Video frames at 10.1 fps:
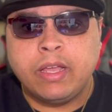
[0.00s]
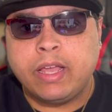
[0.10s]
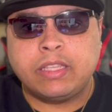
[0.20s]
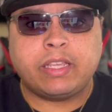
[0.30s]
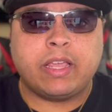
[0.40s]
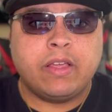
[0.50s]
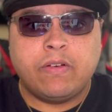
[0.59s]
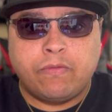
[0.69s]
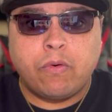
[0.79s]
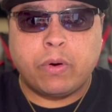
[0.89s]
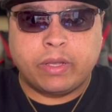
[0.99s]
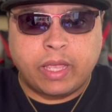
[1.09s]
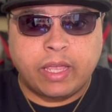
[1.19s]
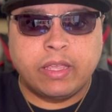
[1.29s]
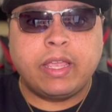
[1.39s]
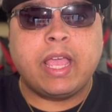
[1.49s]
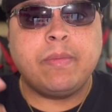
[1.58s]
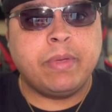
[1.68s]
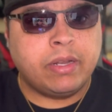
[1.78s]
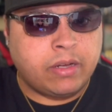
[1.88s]
it's a 4K
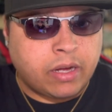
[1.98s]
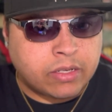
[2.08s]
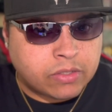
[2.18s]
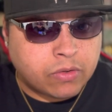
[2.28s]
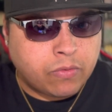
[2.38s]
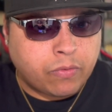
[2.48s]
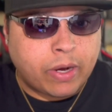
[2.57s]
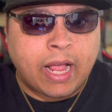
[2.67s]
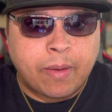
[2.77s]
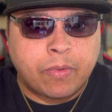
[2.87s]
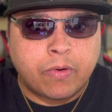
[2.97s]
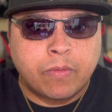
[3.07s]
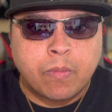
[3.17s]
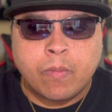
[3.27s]
gaming console for Apple,